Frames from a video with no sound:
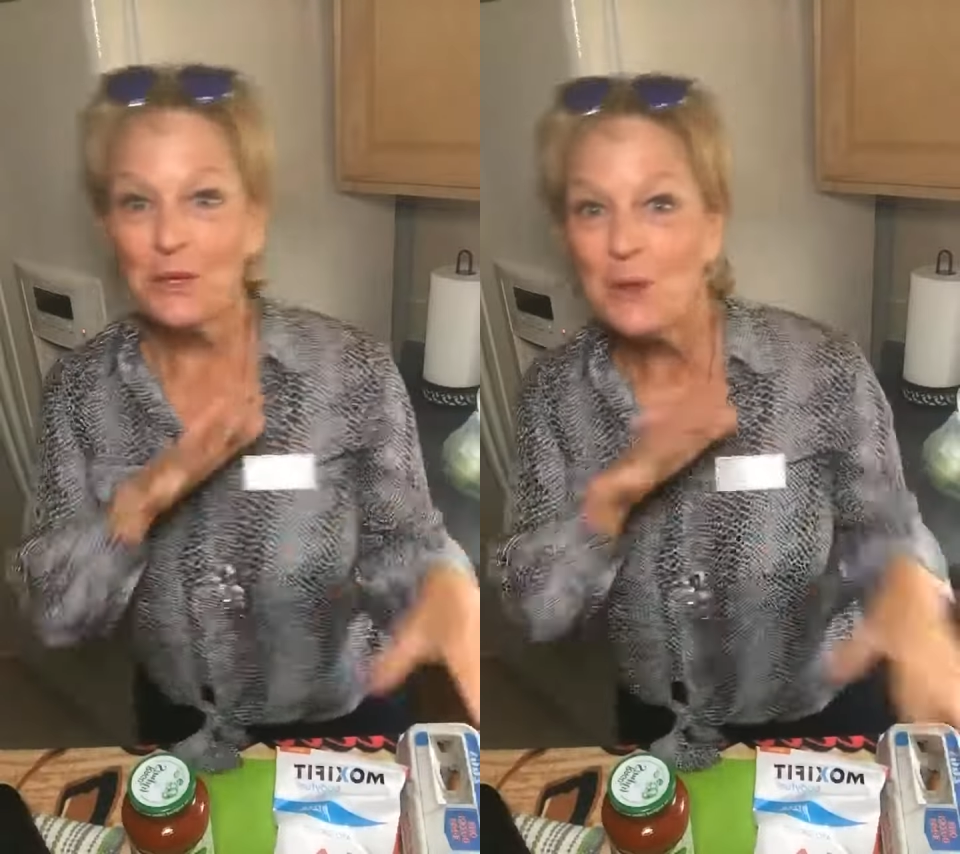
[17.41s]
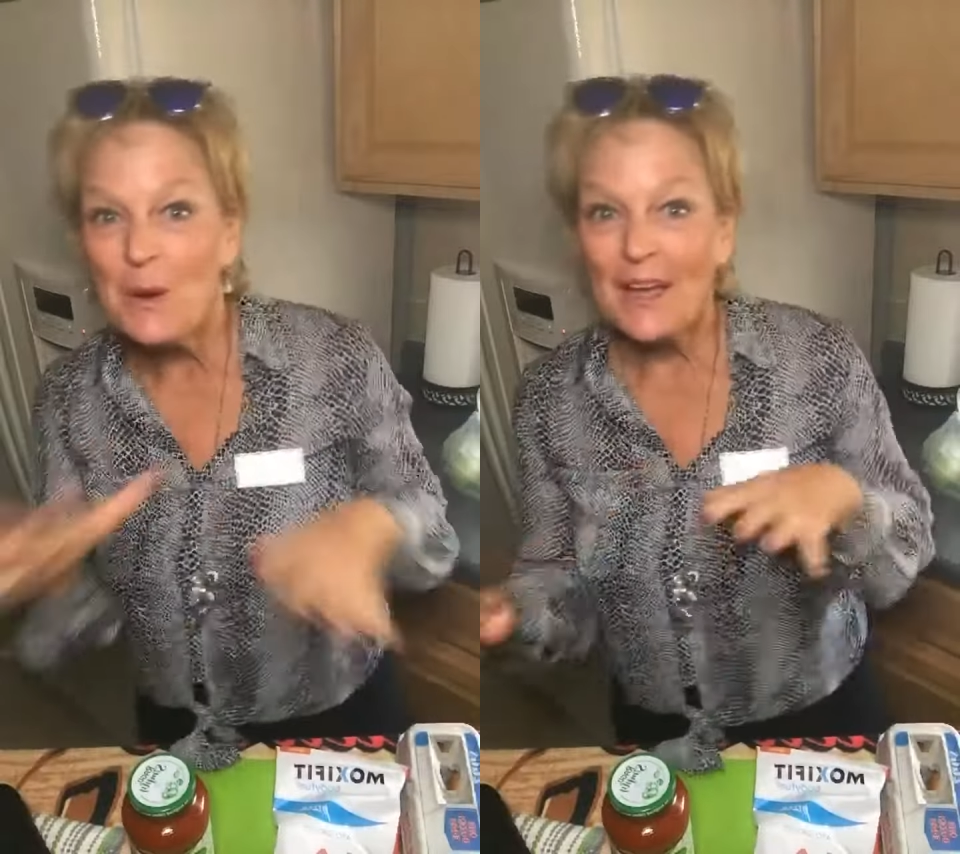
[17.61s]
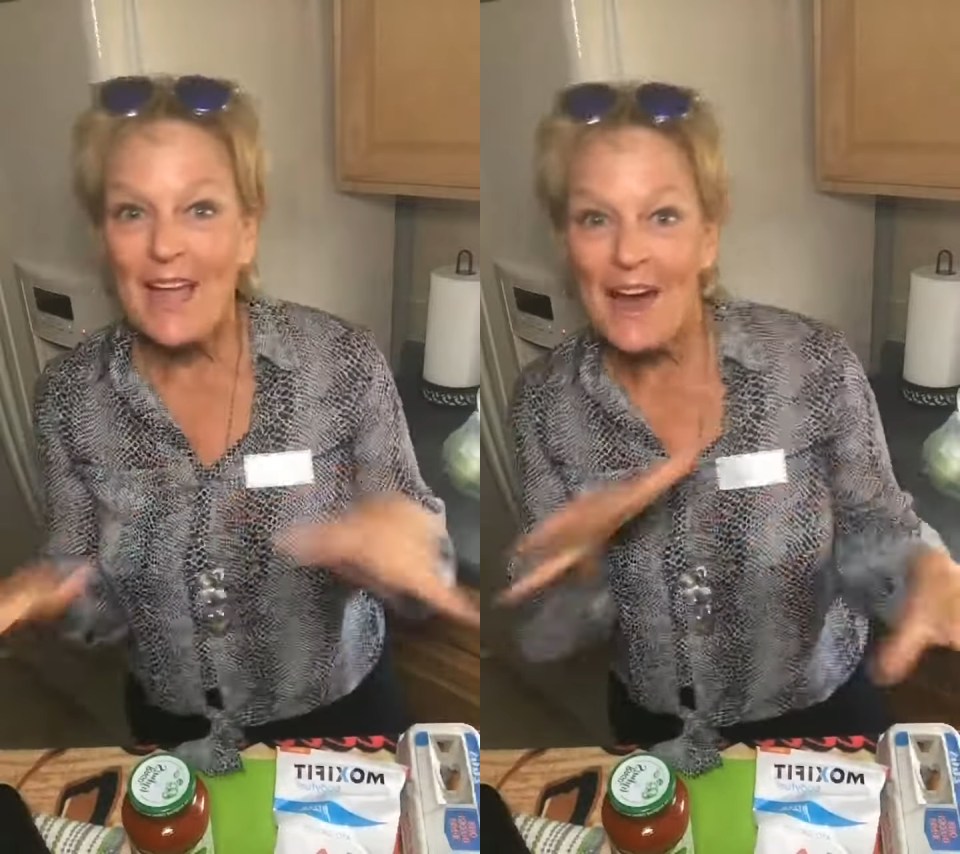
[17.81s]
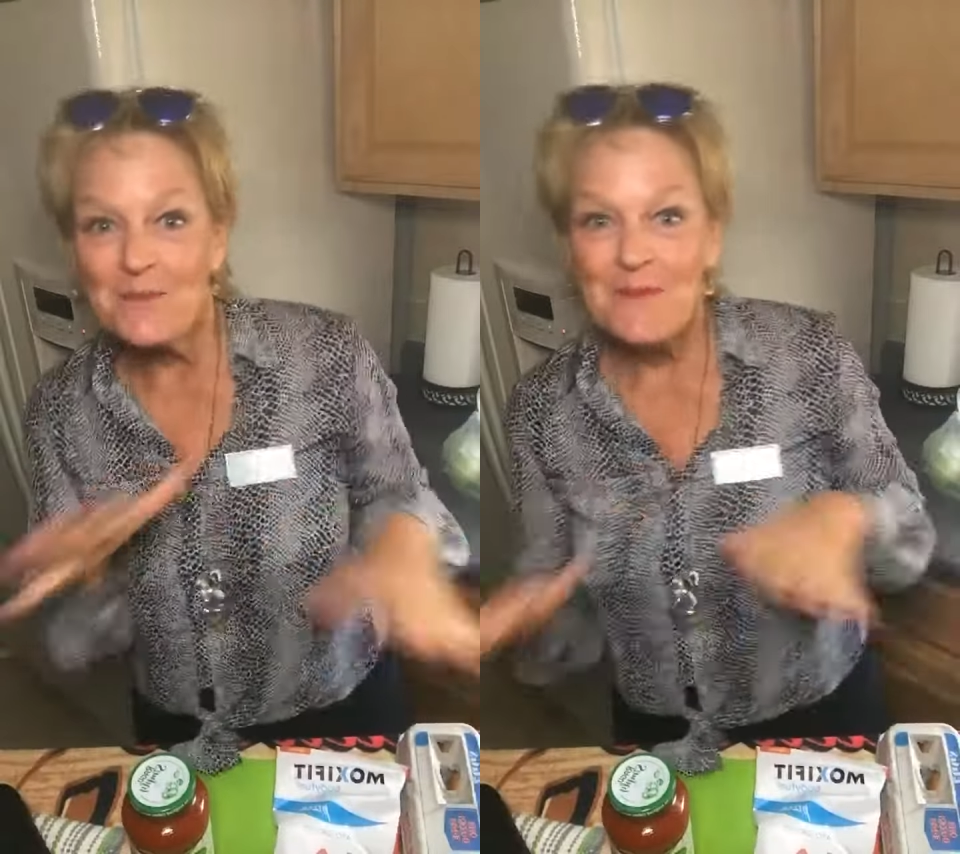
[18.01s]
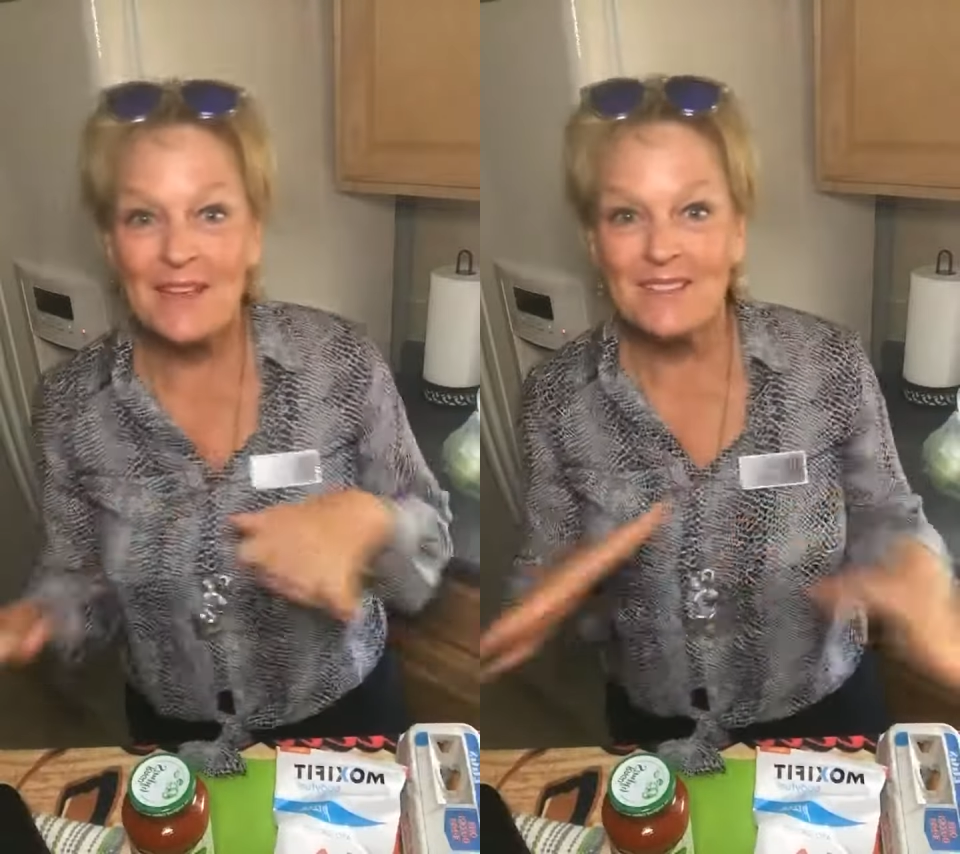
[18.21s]
quick how to
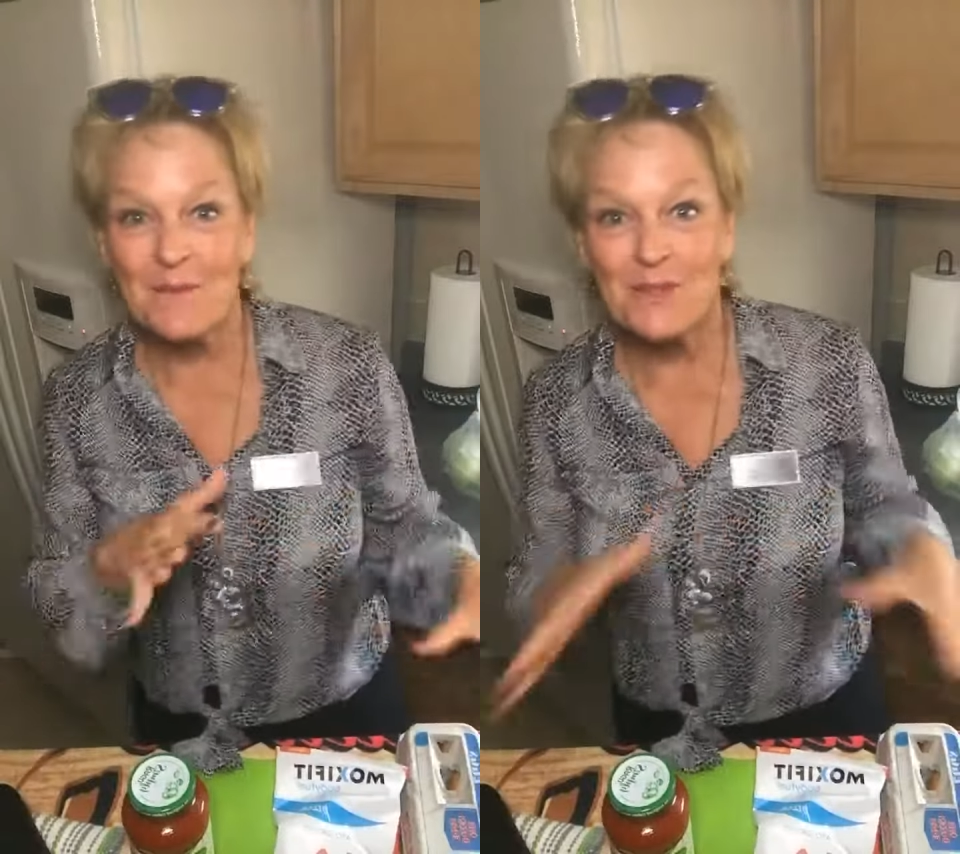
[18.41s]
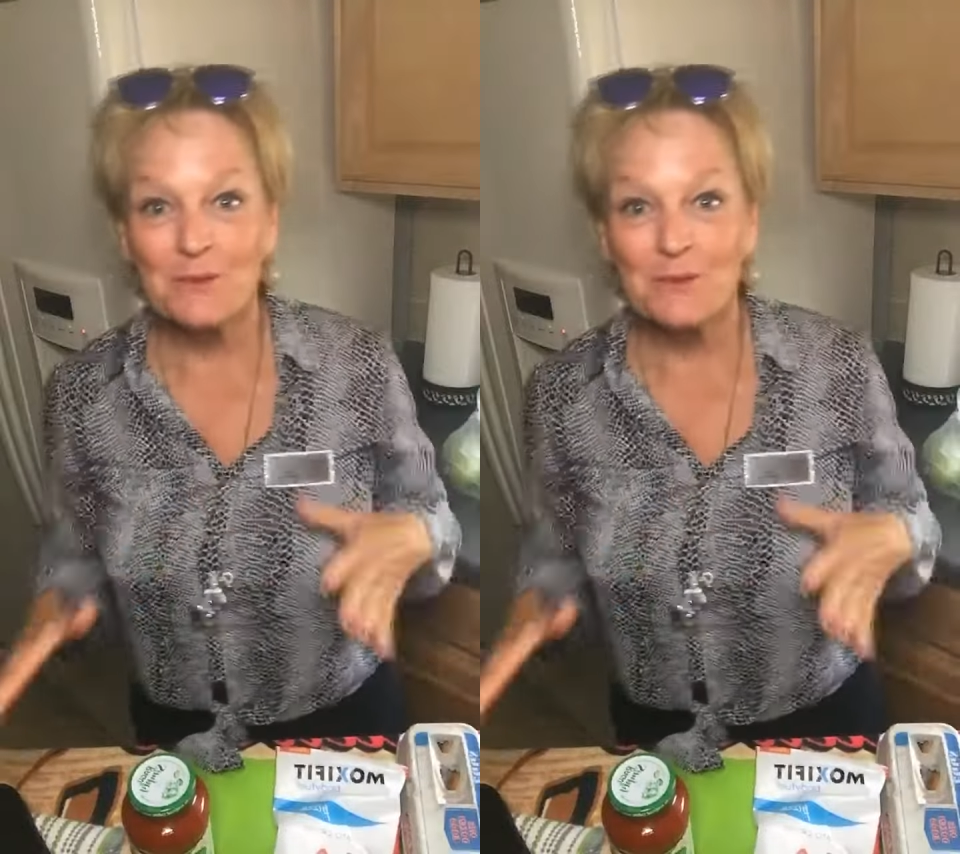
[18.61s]
make something